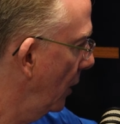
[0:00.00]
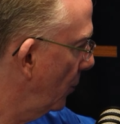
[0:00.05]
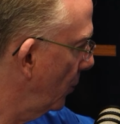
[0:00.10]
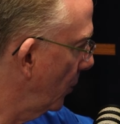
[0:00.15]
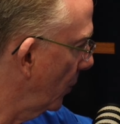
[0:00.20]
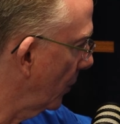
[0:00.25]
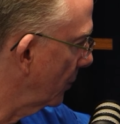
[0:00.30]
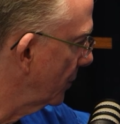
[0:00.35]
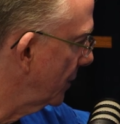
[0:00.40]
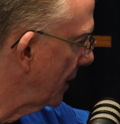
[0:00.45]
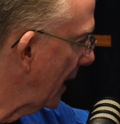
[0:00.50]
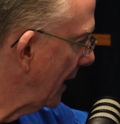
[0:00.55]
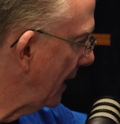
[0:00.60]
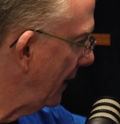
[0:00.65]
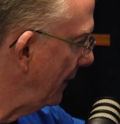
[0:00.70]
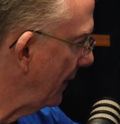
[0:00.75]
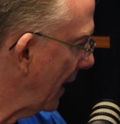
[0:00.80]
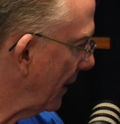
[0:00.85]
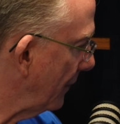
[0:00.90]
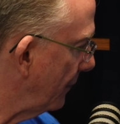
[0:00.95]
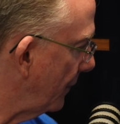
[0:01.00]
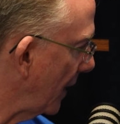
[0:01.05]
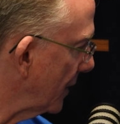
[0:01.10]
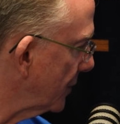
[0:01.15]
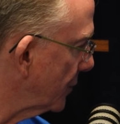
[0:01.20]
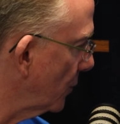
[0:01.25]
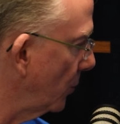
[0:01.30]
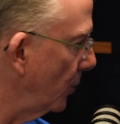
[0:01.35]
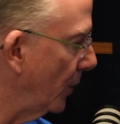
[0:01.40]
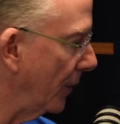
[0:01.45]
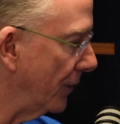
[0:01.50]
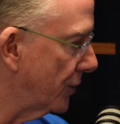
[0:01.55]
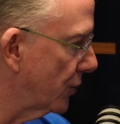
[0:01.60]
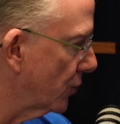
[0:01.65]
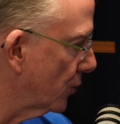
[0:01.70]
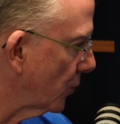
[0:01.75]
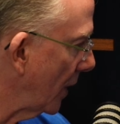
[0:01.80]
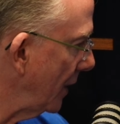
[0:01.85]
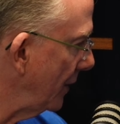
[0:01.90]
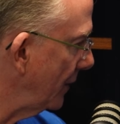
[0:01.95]
We're taking that vessel. We've
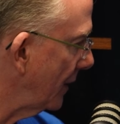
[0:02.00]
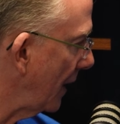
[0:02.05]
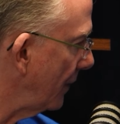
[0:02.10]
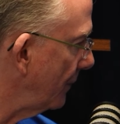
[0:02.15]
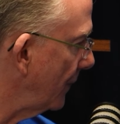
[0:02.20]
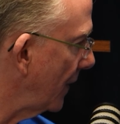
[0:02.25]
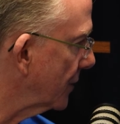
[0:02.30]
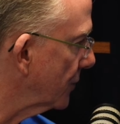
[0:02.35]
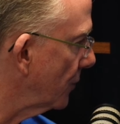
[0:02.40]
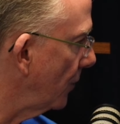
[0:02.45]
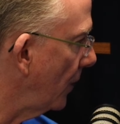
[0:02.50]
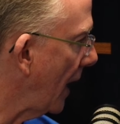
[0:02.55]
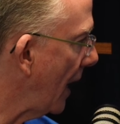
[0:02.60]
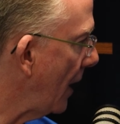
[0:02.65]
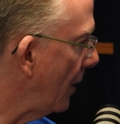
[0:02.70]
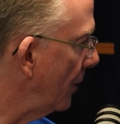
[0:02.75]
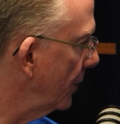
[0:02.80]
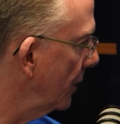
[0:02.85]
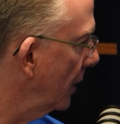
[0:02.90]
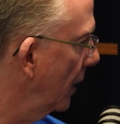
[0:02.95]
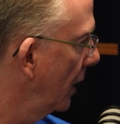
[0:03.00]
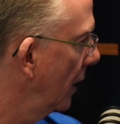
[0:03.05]
straightened that vessel out.